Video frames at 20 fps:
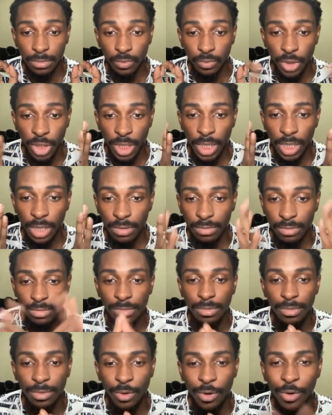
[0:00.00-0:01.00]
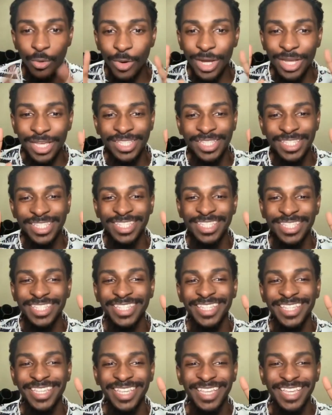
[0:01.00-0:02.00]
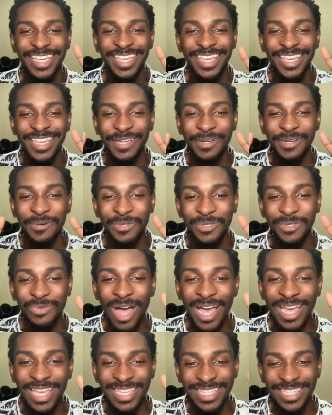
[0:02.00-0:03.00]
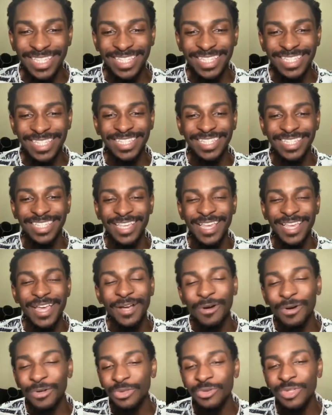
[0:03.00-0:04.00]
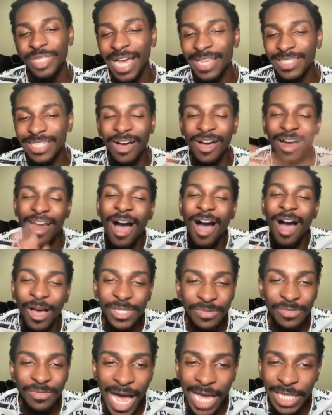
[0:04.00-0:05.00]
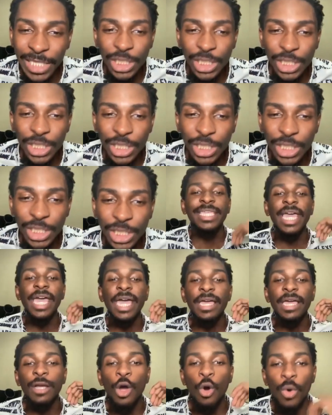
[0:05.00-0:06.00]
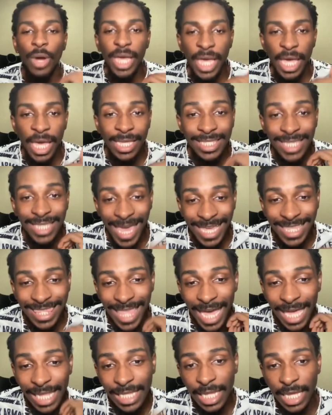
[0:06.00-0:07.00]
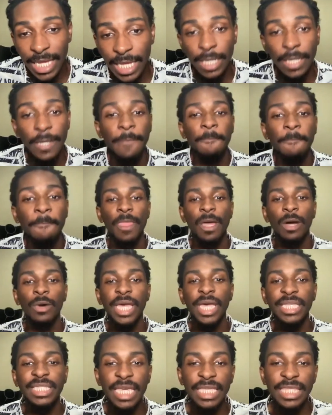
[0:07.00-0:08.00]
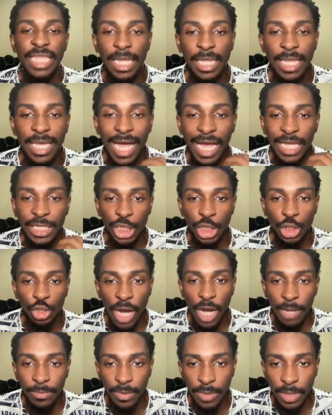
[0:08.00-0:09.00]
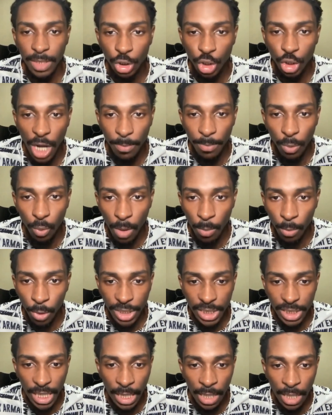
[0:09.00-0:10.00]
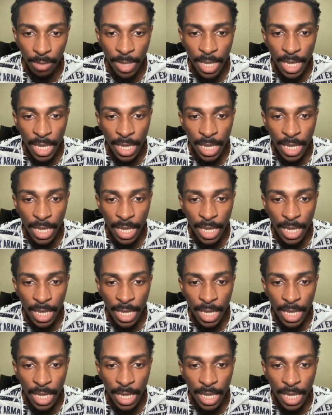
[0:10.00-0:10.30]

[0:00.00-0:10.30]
Good. Going once, going twice, going 3 times. All right, awesome, guys. So yeah, go ahead, take that link. Okay, take that link I just dropped. I'm gonna drop it one more time.